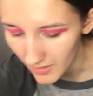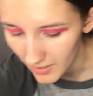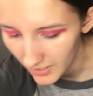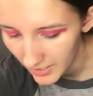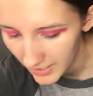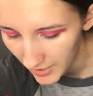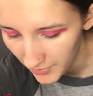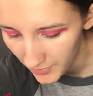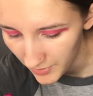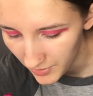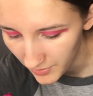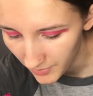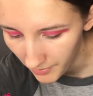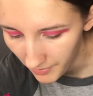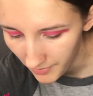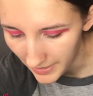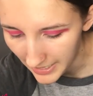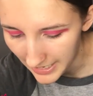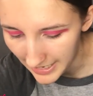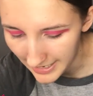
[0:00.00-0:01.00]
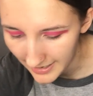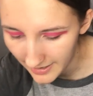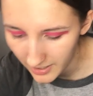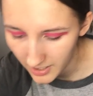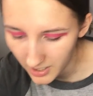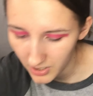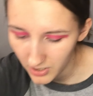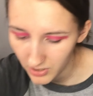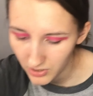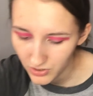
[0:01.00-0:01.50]
And now we're going back
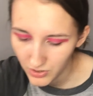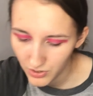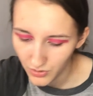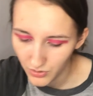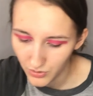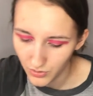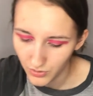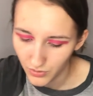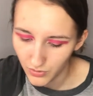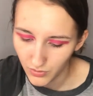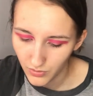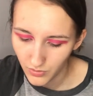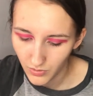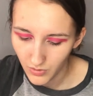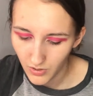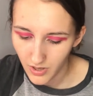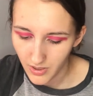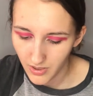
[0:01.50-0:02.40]
to